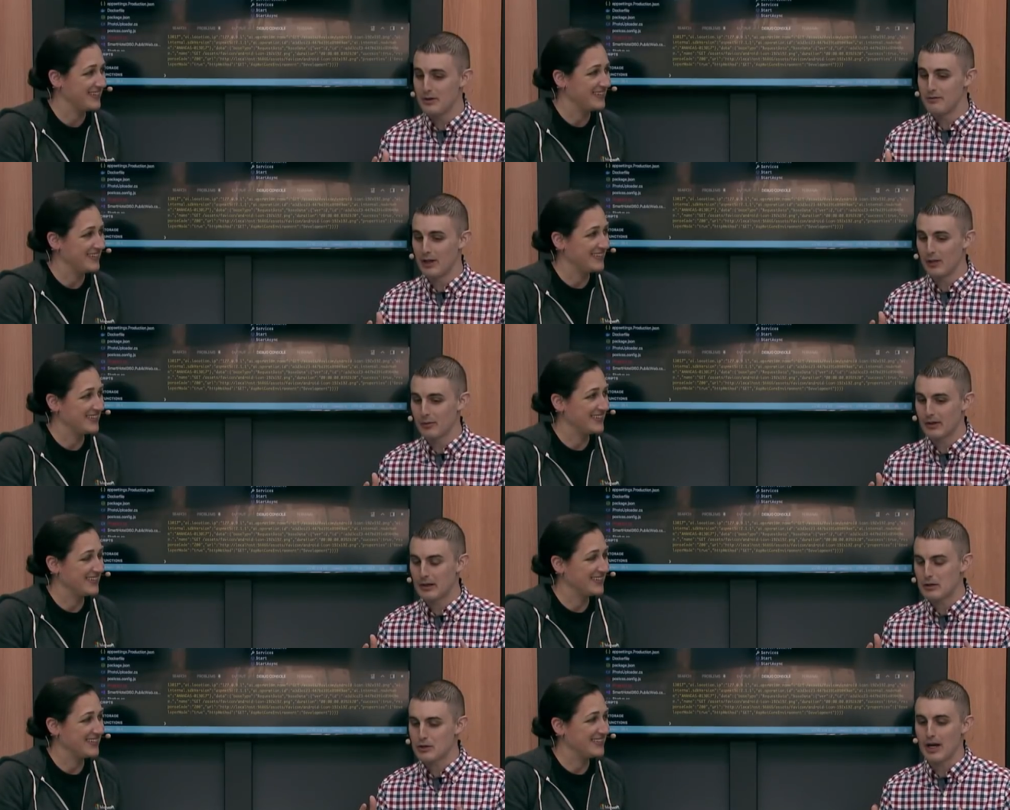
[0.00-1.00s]

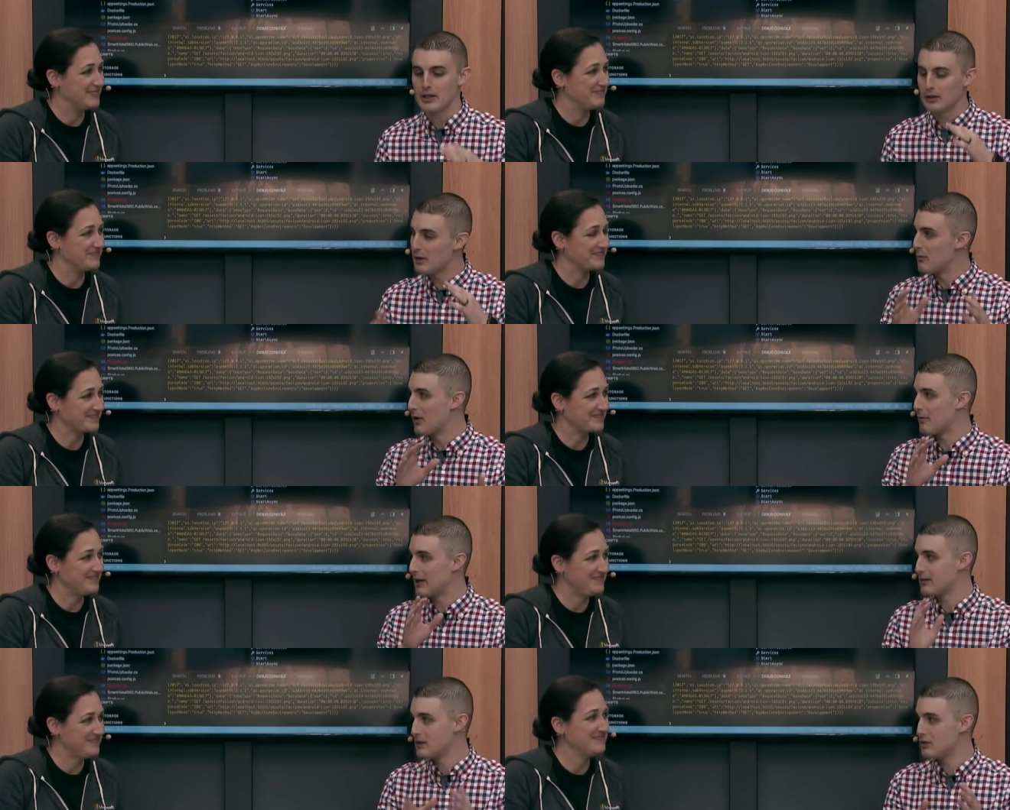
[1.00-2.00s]
Speaker 1: developer, trying to learn more
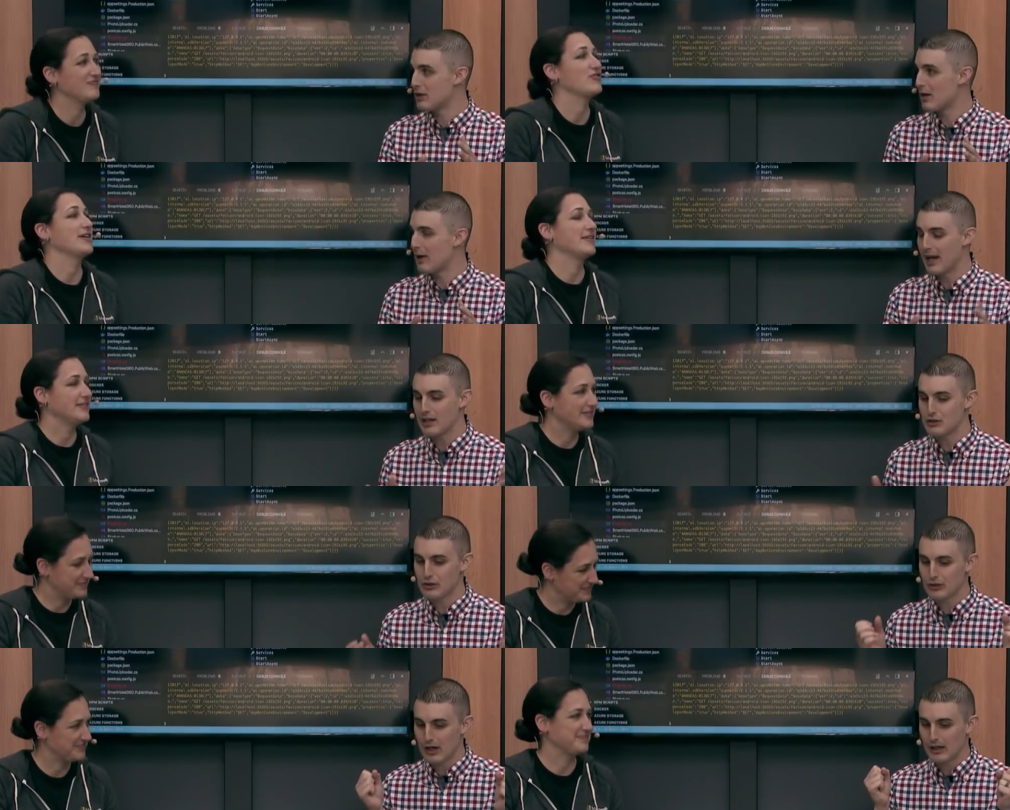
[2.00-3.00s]
about C Sharp, I can
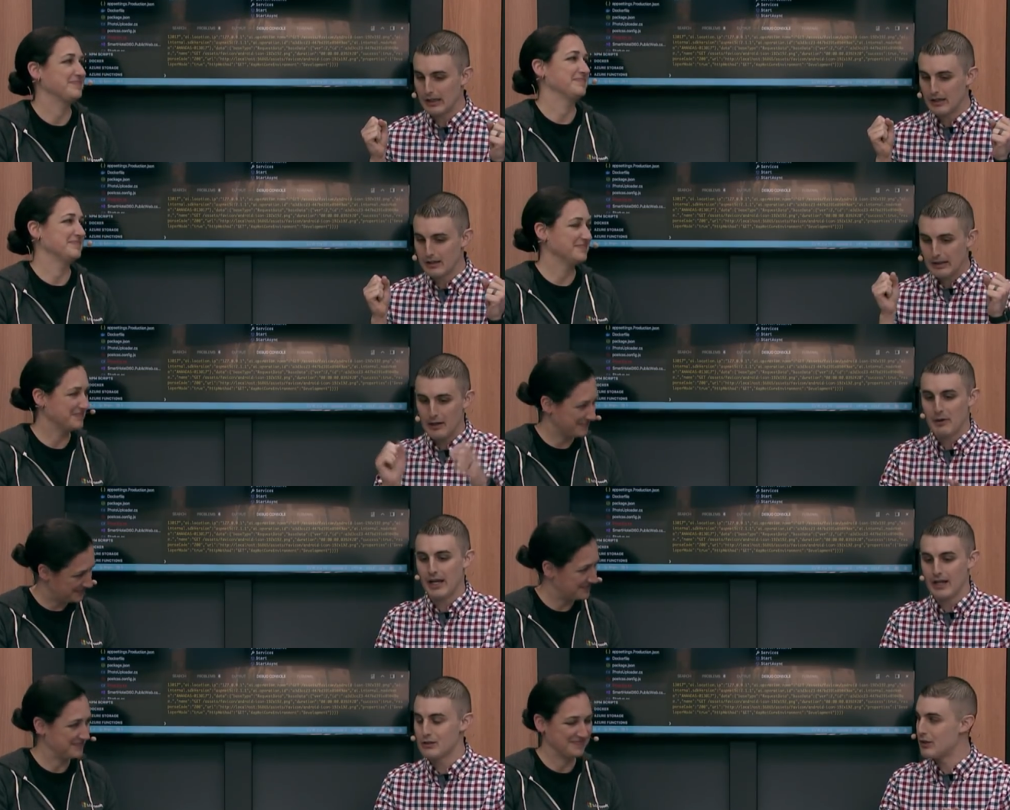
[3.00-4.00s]
just start get
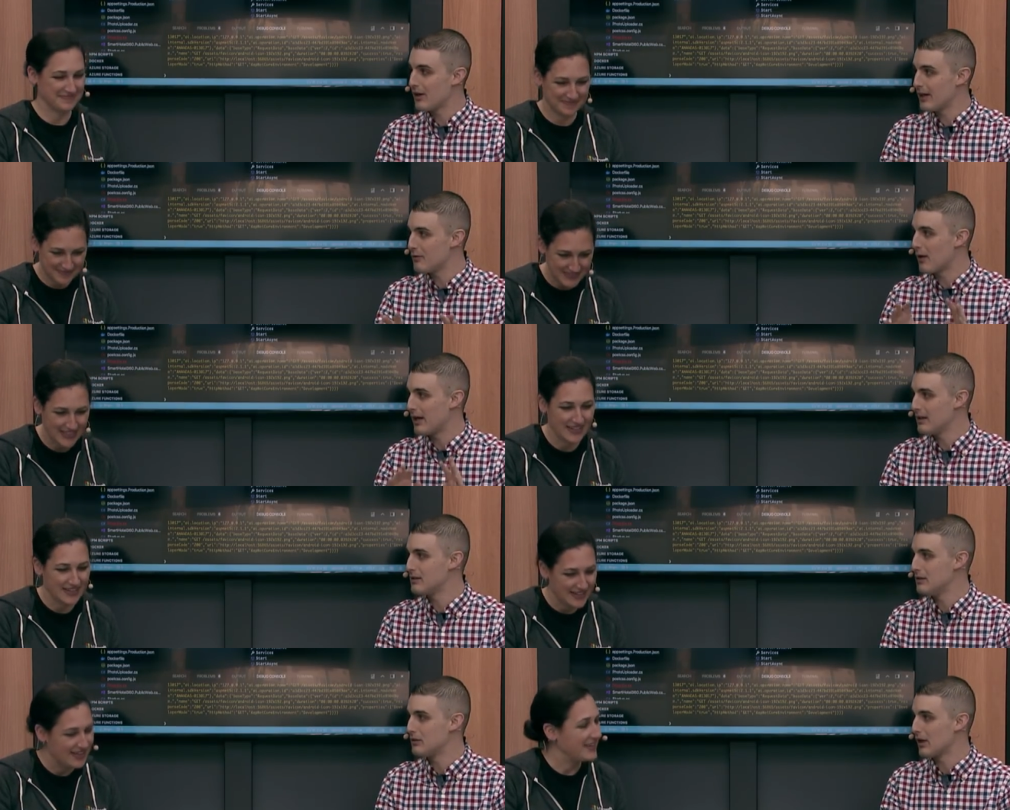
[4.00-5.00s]
my hands dirty writing
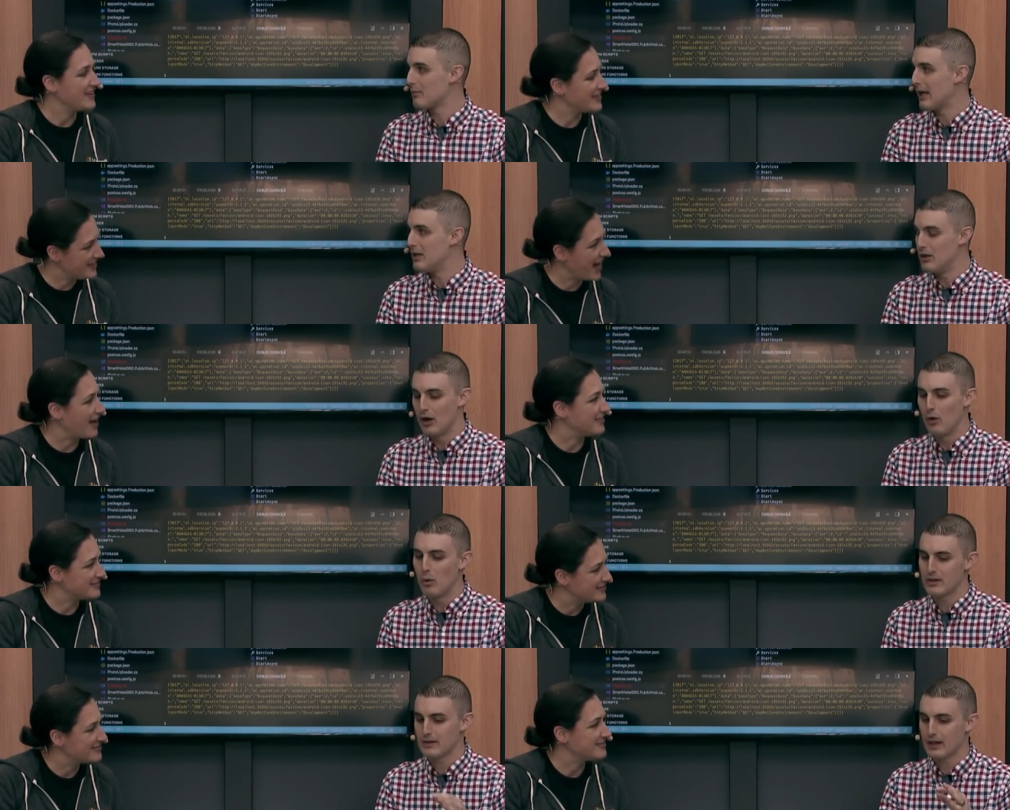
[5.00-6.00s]
C Sharp and yeah. know
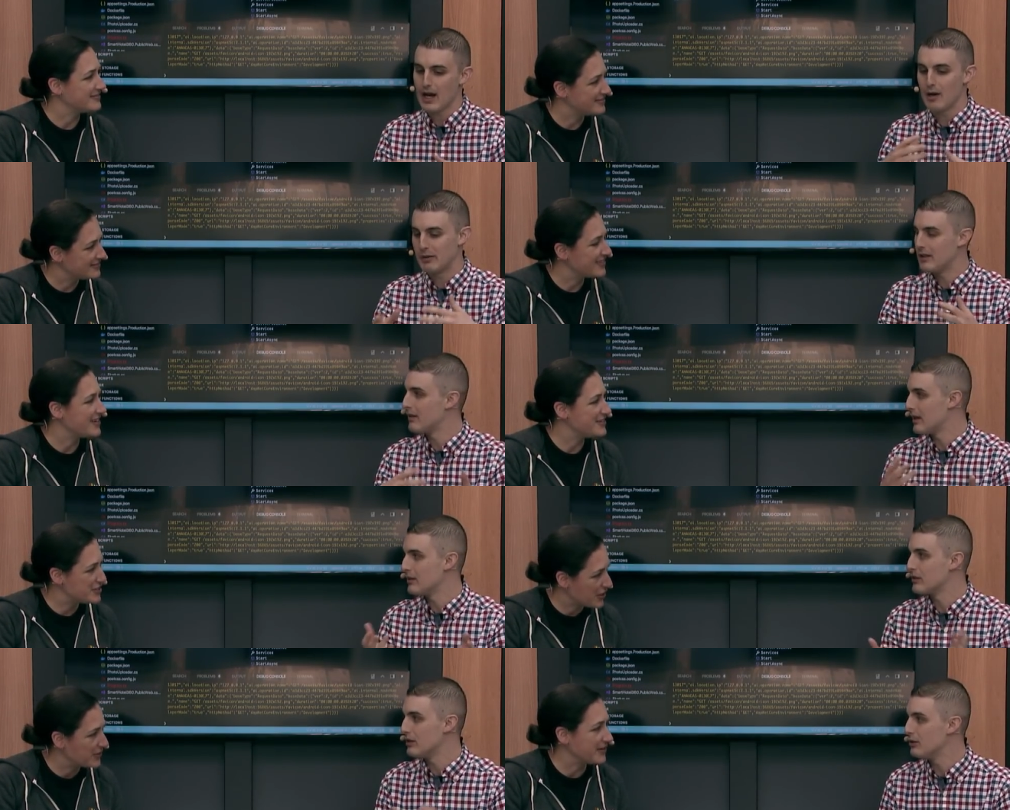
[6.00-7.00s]
what's the common
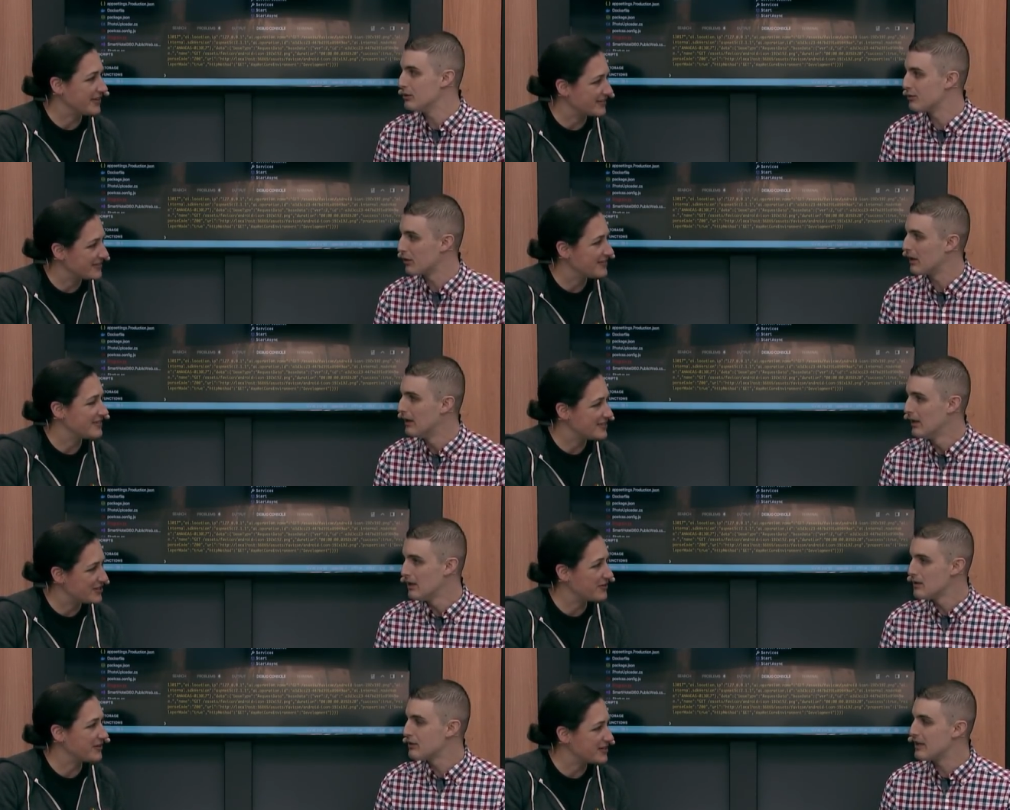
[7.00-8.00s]
things totally. for
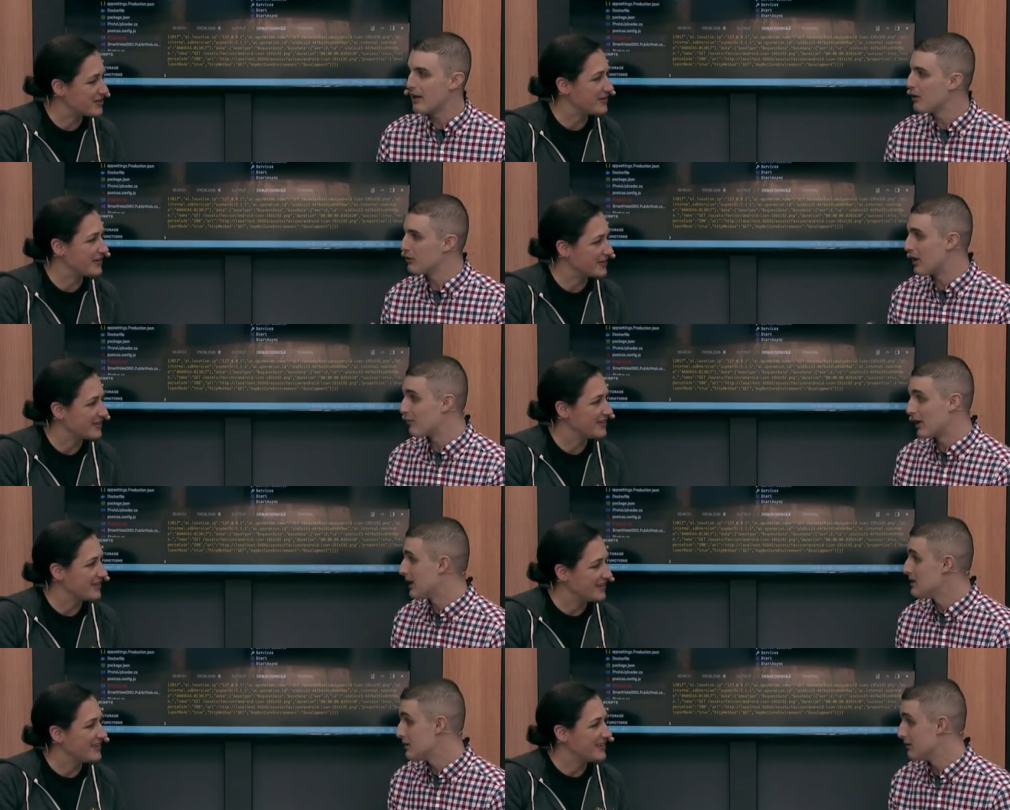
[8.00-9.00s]
totally. scenarios totally. I'm
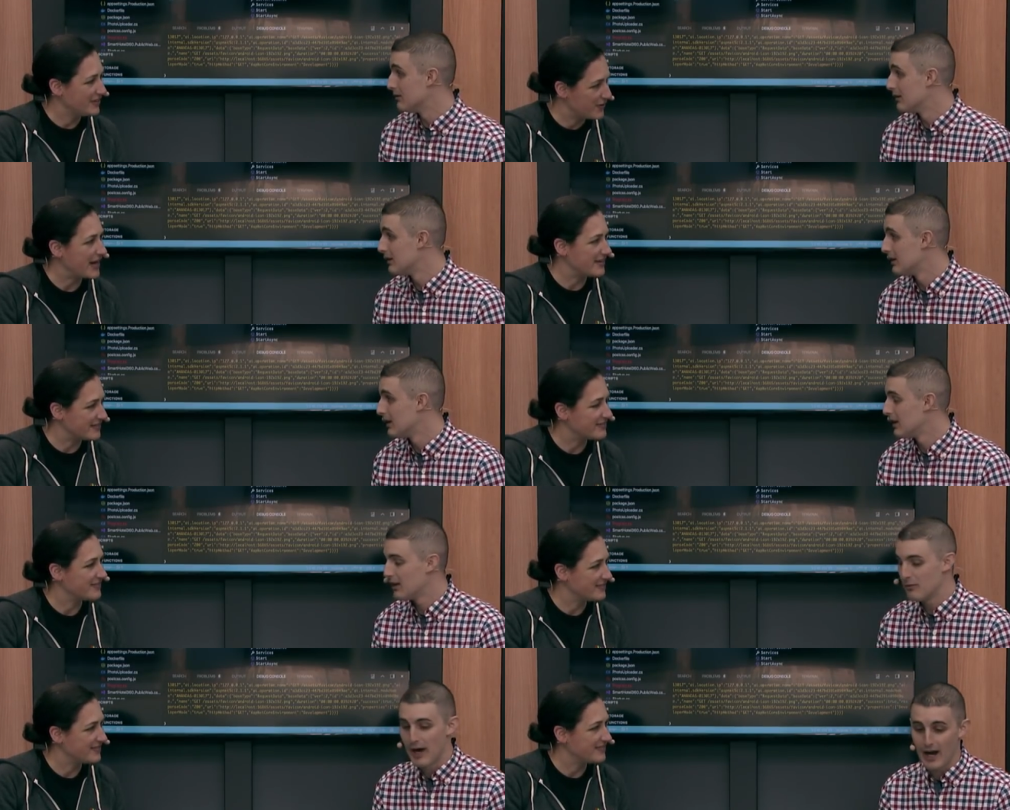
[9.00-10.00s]
running into. Right.
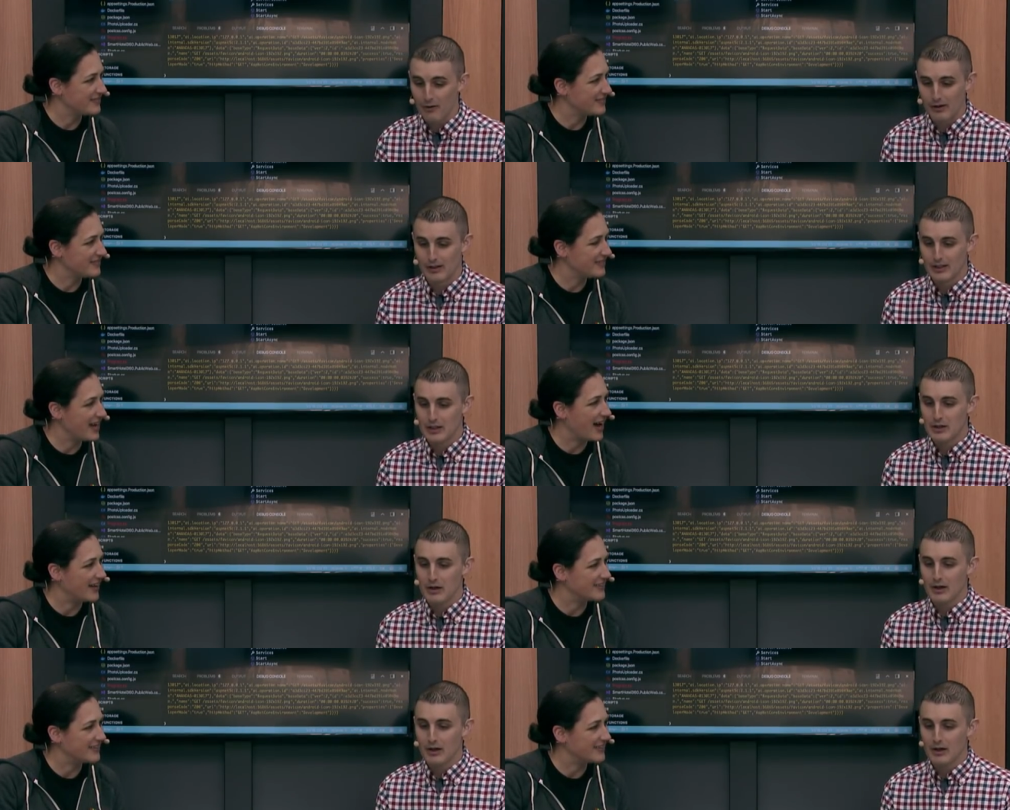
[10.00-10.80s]
Wow. Yeah.